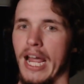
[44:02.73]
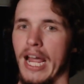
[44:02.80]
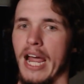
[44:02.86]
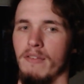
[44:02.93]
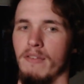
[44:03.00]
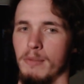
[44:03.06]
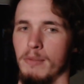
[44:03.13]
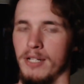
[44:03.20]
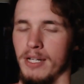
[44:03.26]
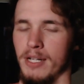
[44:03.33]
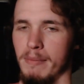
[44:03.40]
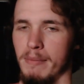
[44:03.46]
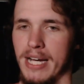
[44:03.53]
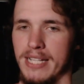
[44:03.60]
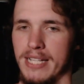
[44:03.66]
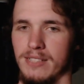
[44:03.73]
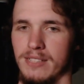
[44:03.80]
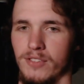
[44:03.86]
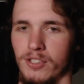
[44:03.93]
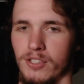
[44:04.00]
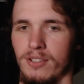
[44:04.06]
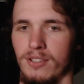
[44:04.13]
everybody,
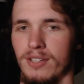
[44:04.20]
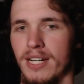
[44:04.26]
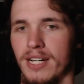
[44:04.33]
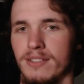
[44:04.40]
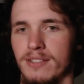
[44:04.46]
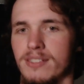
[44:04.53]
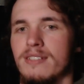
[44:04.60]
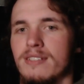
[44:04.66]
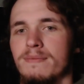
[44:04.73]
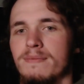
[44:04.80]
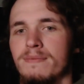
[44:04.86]
massive turnouts.